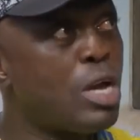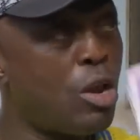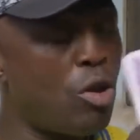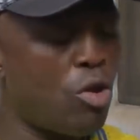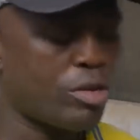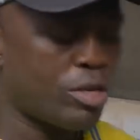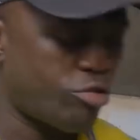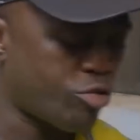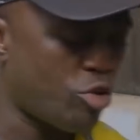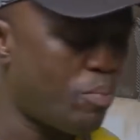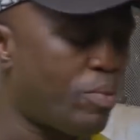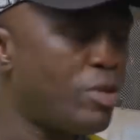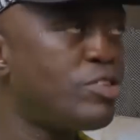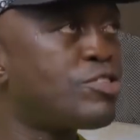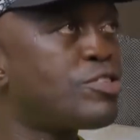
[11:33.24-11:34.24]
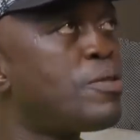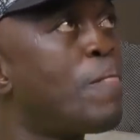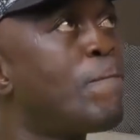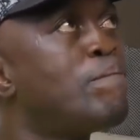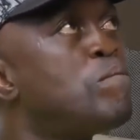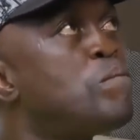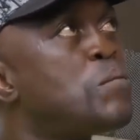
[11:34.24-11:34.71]
get luck, it's complete.
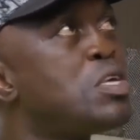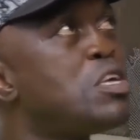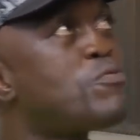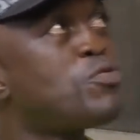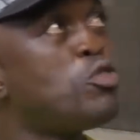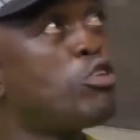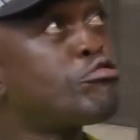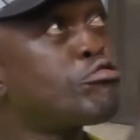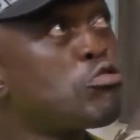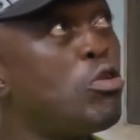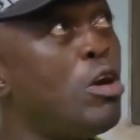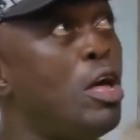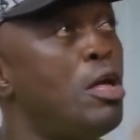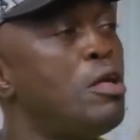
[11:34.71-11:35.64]
If not so,